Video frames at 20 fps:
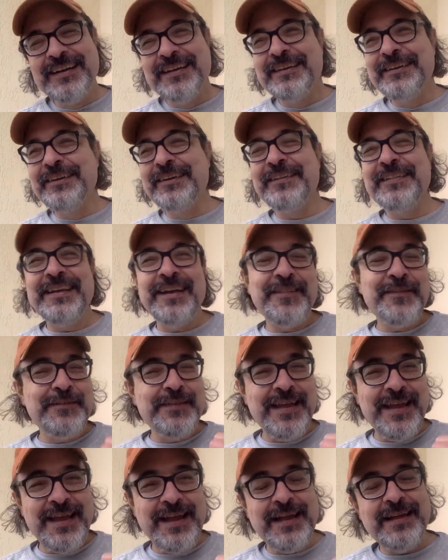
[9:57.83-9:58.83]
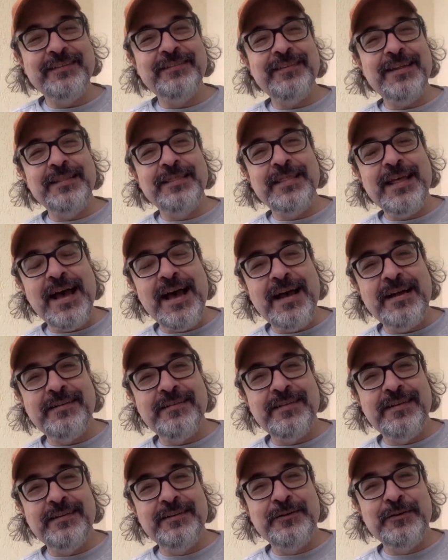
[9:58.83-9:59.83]
The other day I said that,
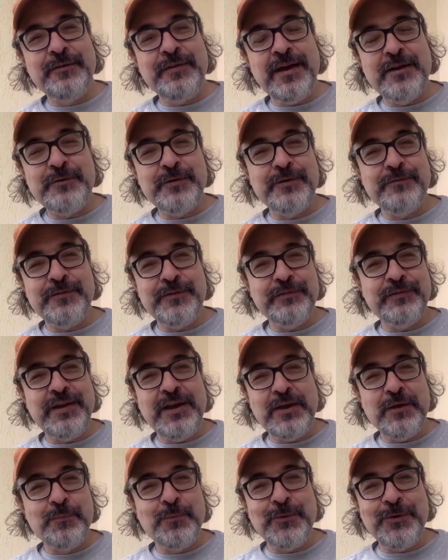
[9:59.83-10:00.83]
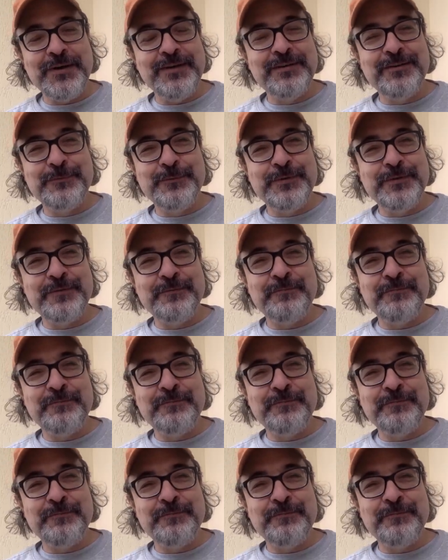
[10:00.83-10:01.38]
the 101st Airborne